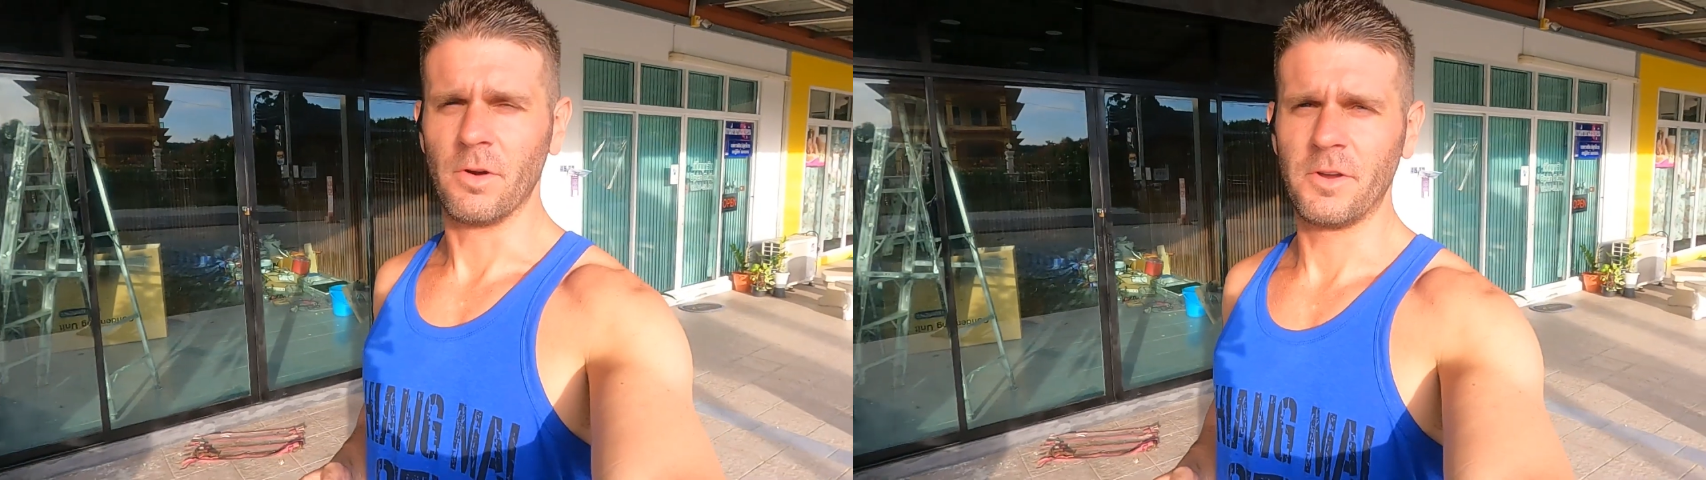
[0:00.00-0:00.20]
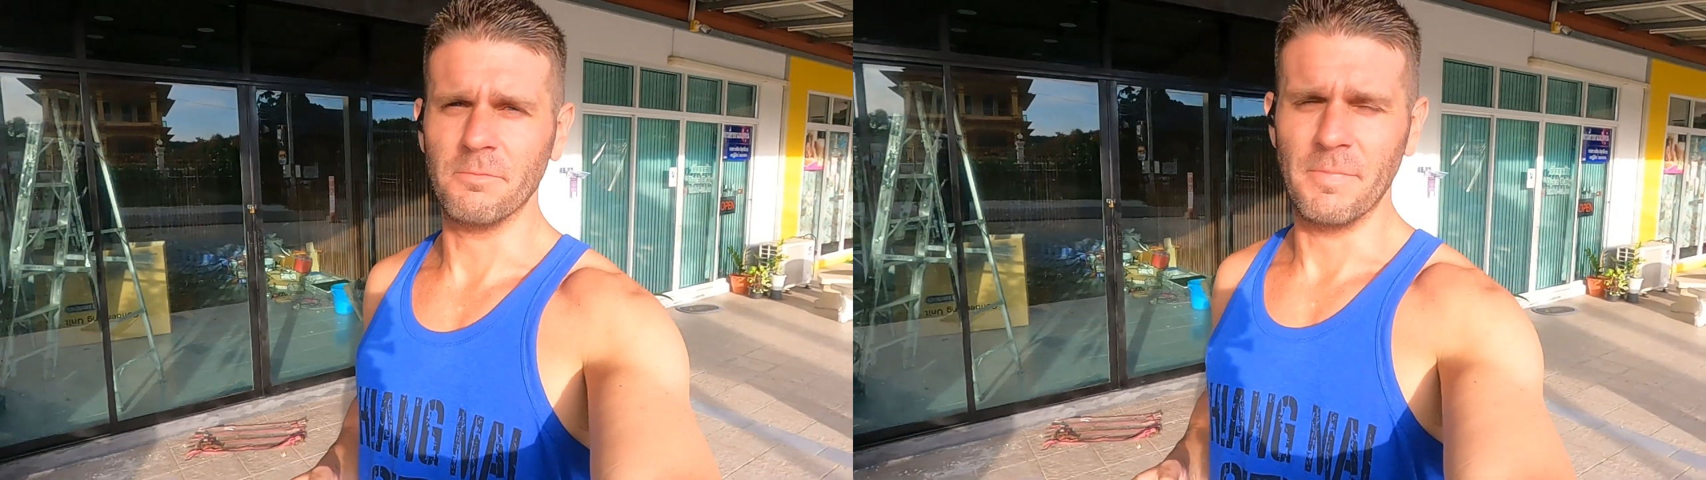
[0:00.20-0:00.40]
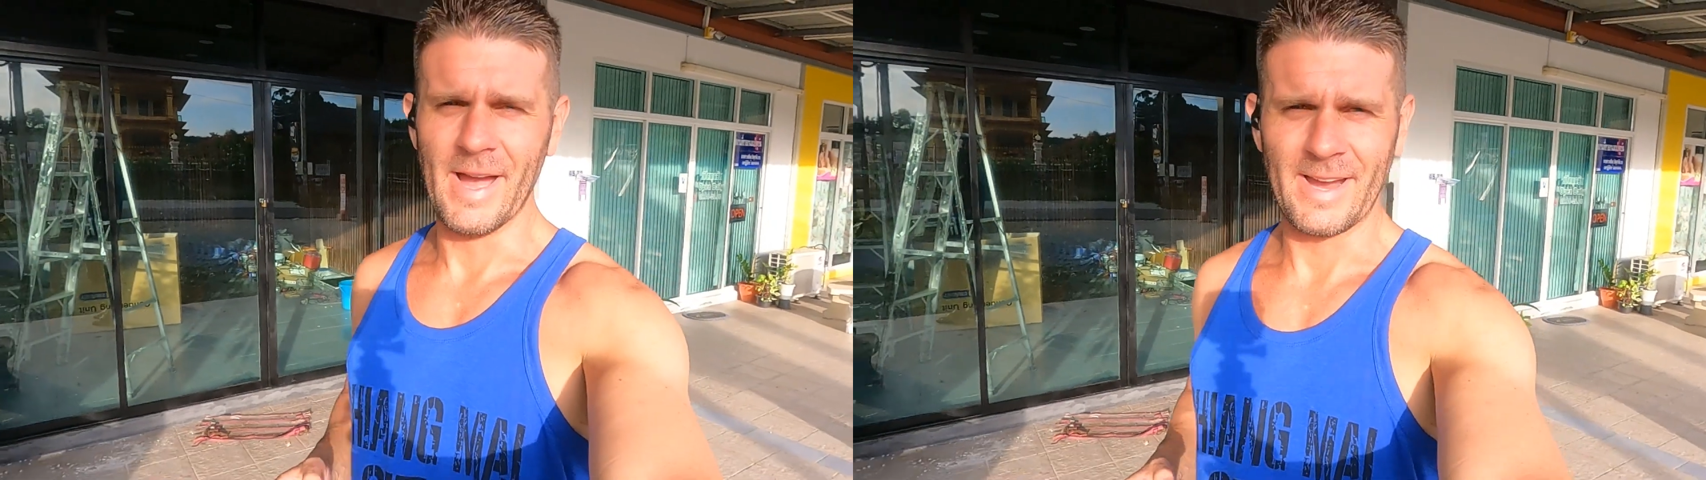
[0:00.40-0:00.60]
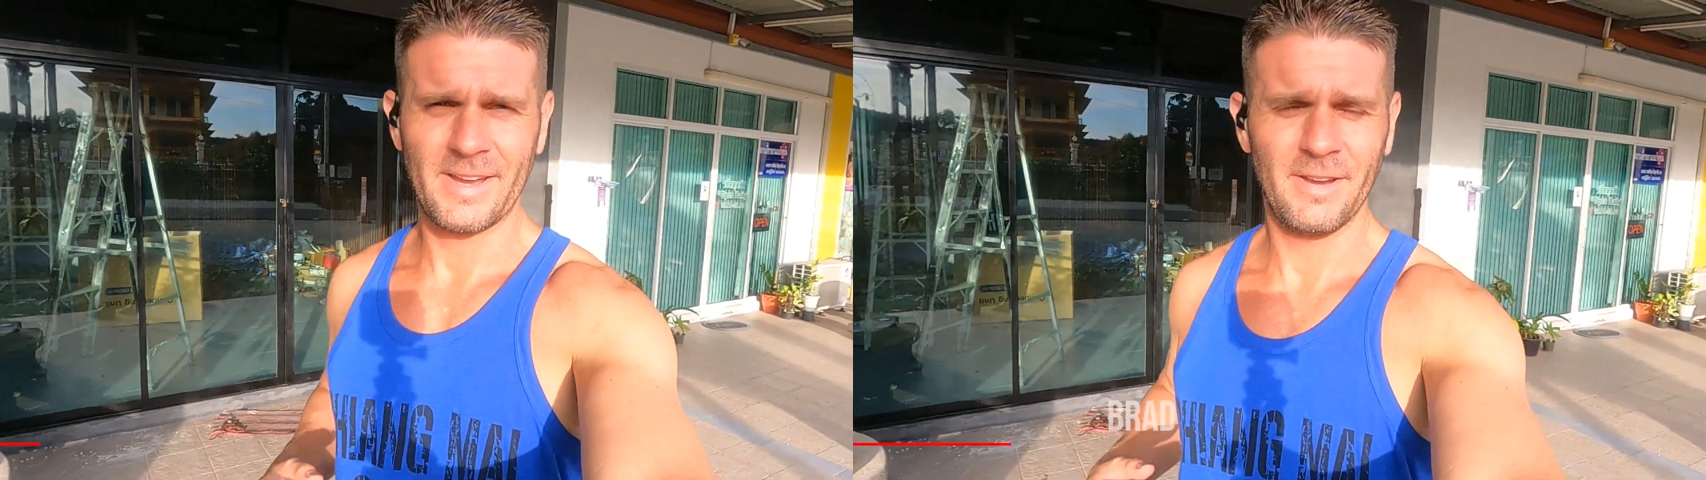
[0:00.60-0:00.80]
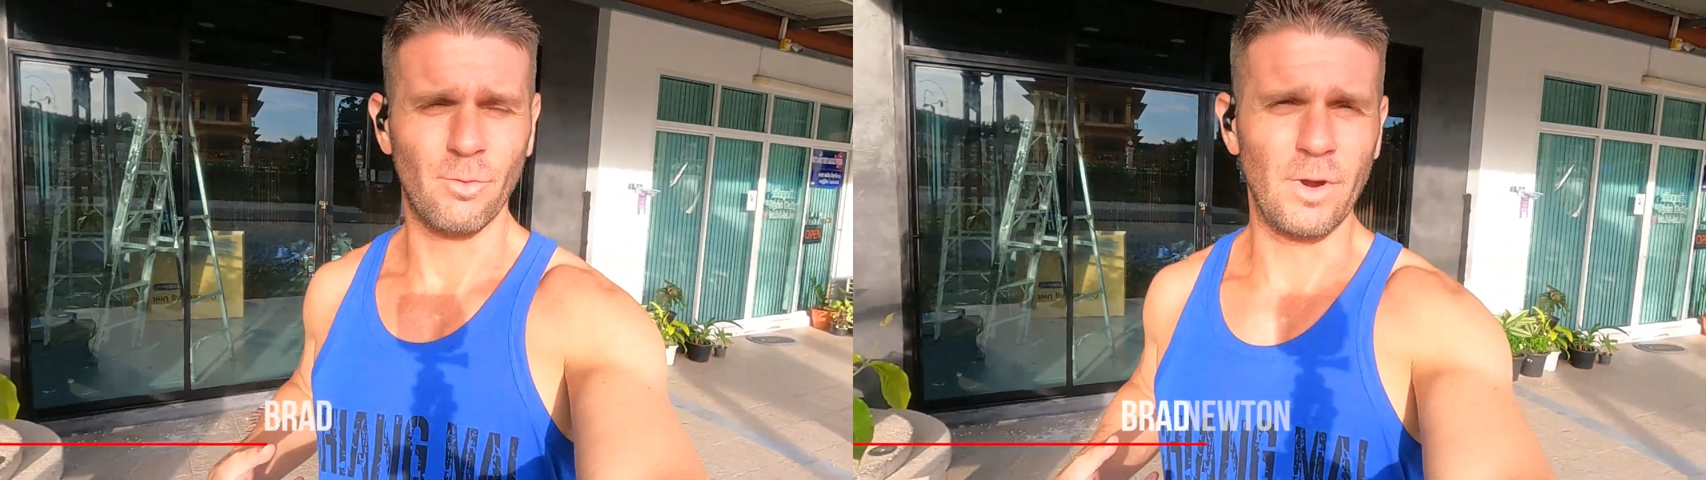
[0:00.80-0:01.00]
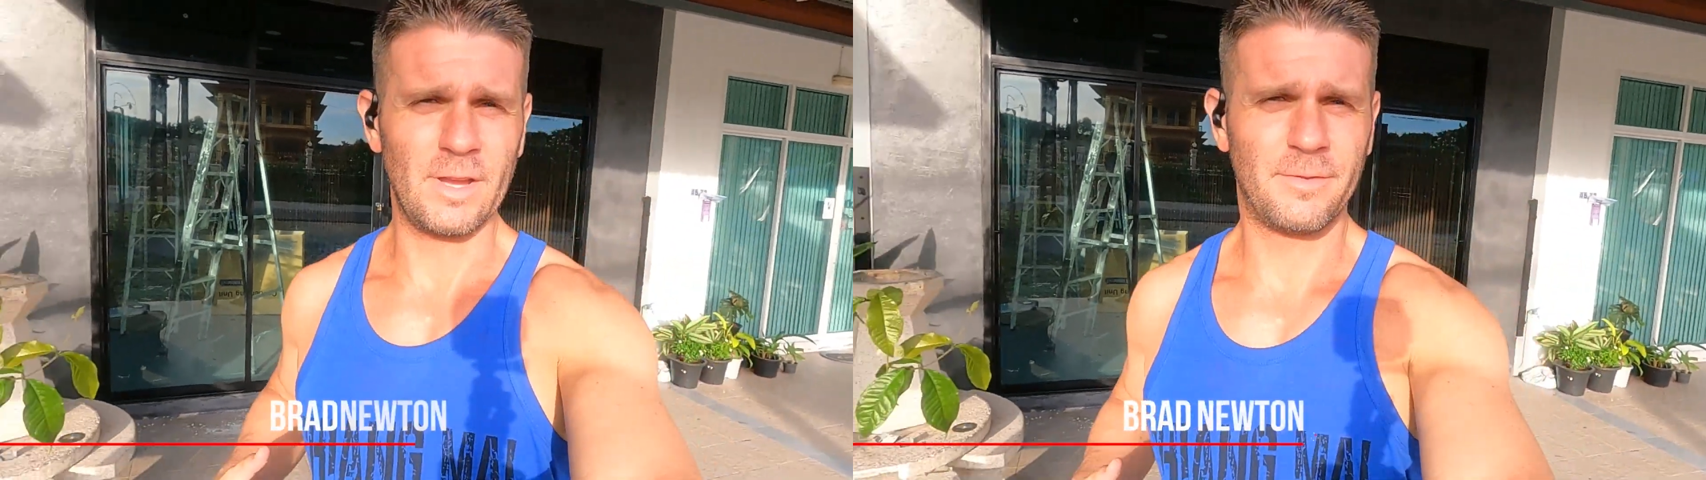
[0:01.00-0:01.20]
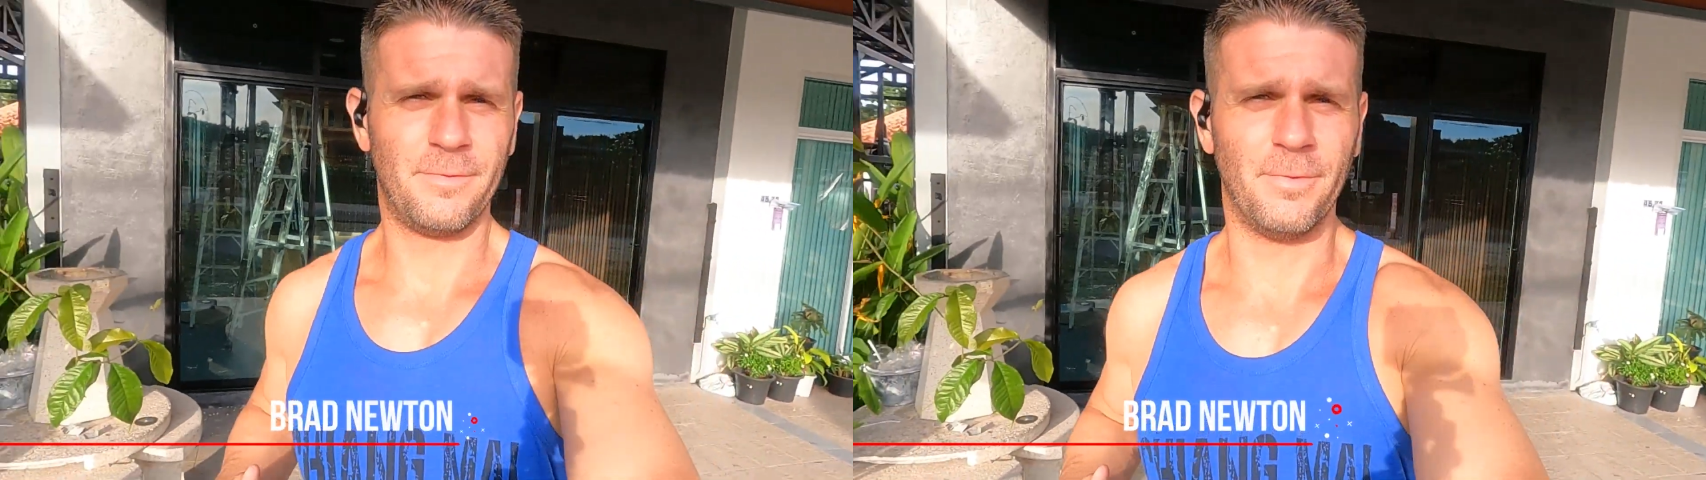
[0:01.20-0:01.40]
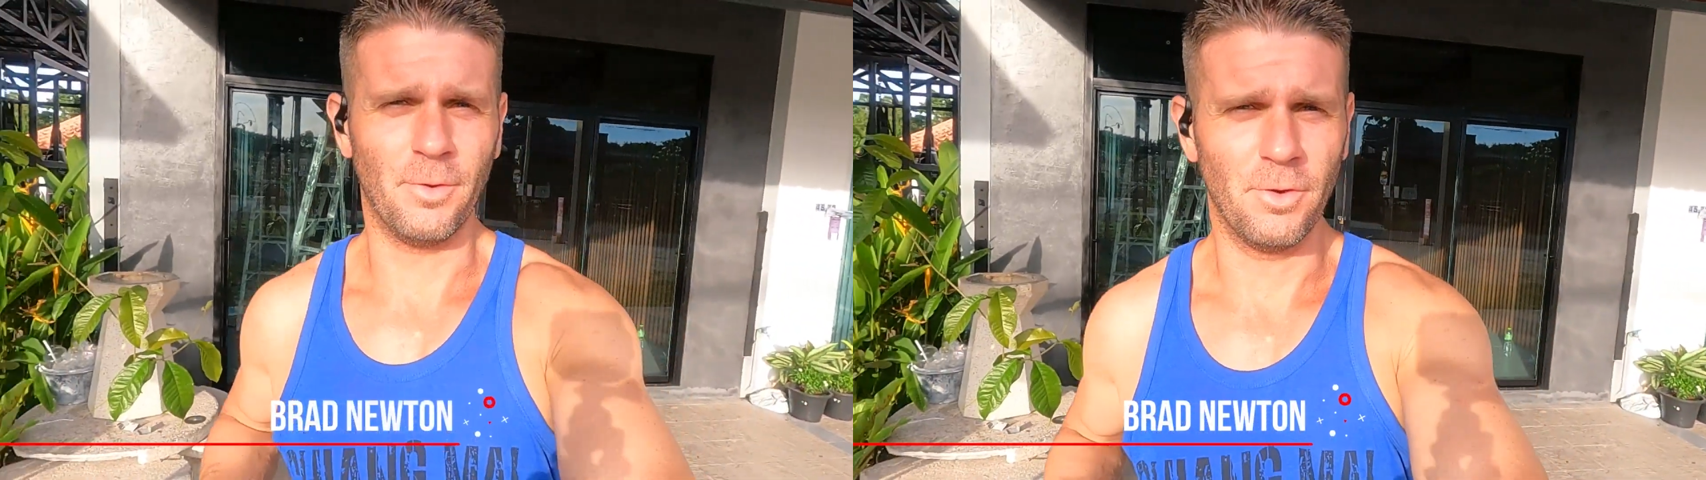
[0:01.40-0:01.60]
welcome back. Week
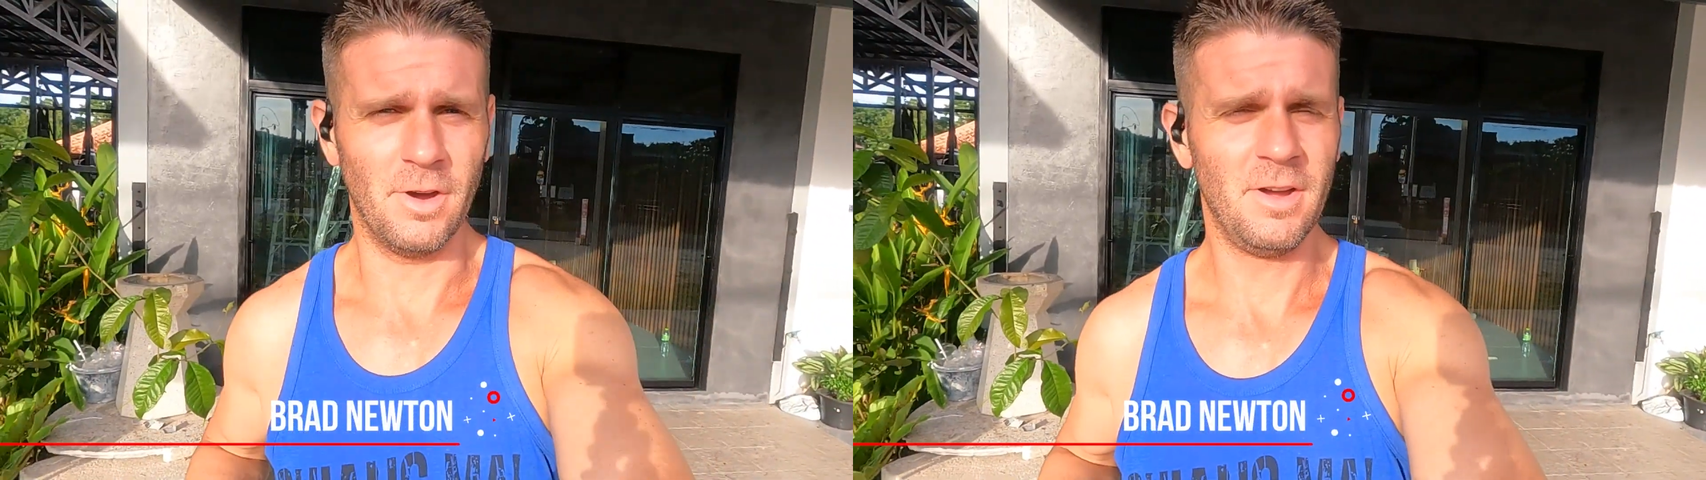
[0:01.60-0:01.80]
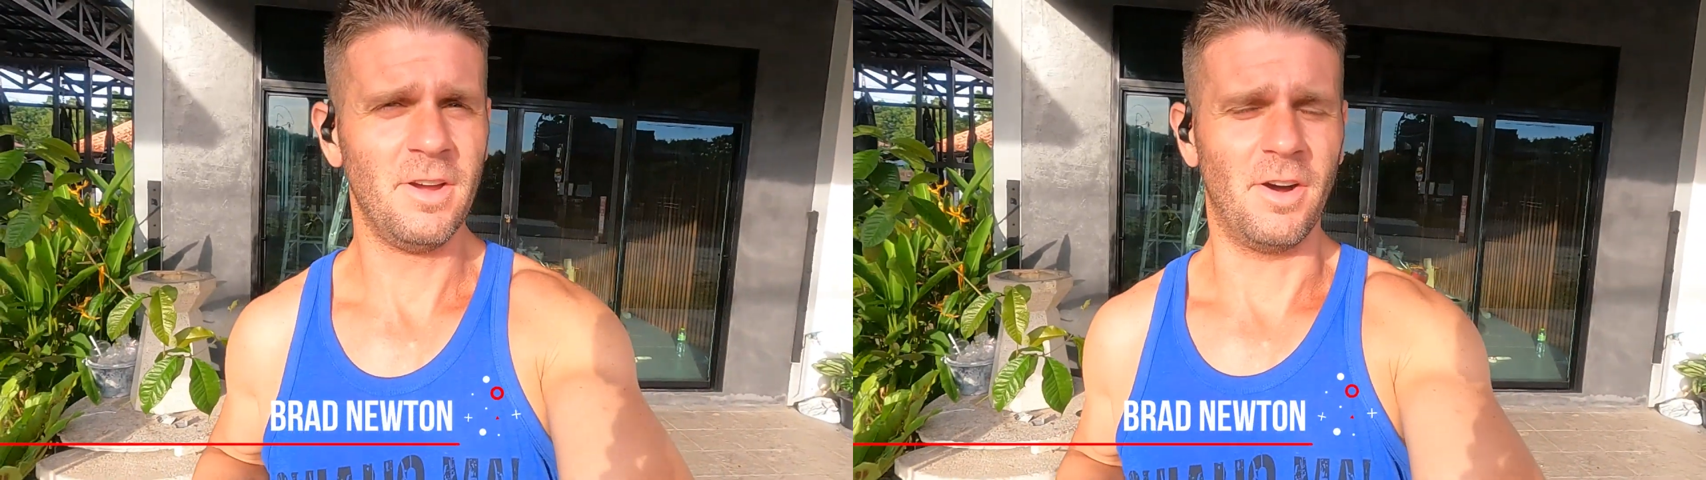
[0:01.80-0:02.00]
four